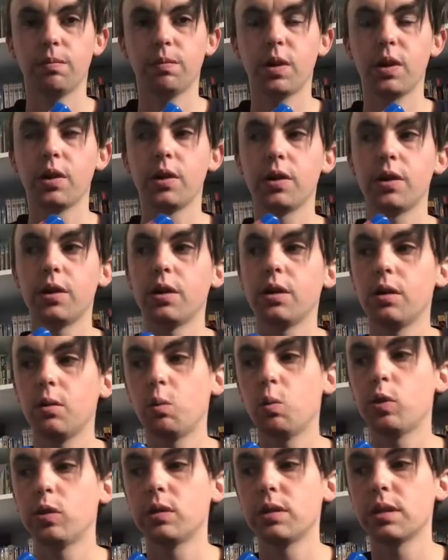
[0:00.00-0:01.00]
the
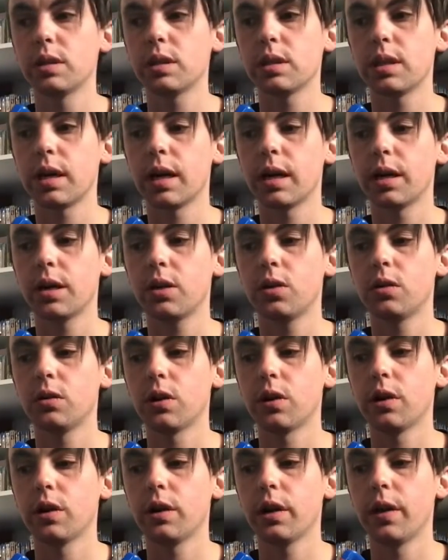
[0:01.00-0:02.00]
wooden stake on
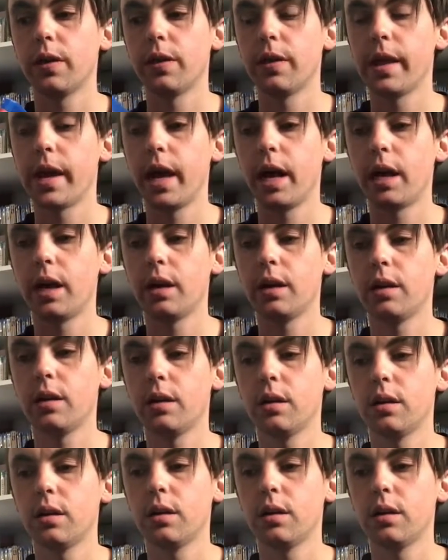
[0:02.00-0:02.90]
it, and then